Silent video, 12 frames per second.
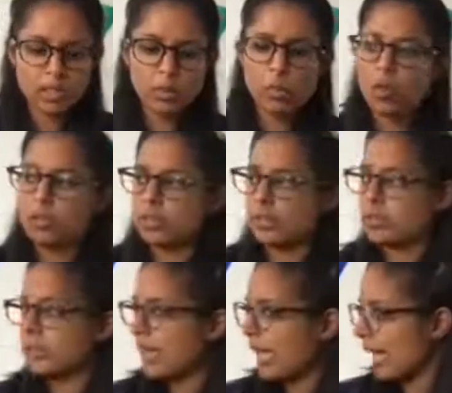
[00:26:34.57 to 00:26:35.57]
What
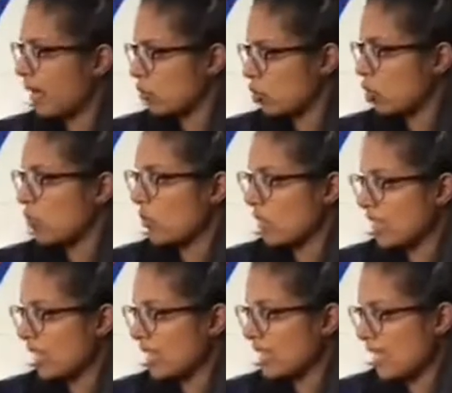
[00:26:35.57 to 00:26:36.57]
sound? Do you think they
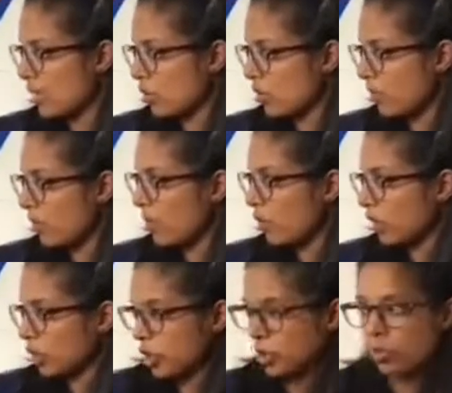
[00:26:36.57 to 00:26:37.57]
can tell you before I
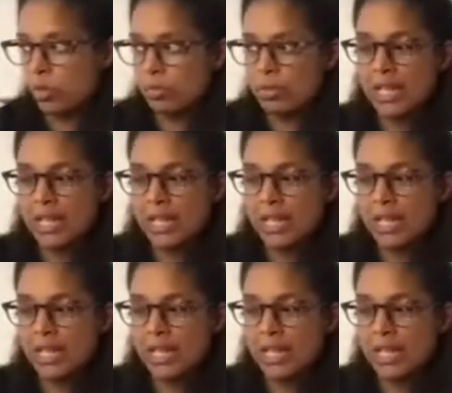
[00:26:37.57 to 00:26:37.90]
show them?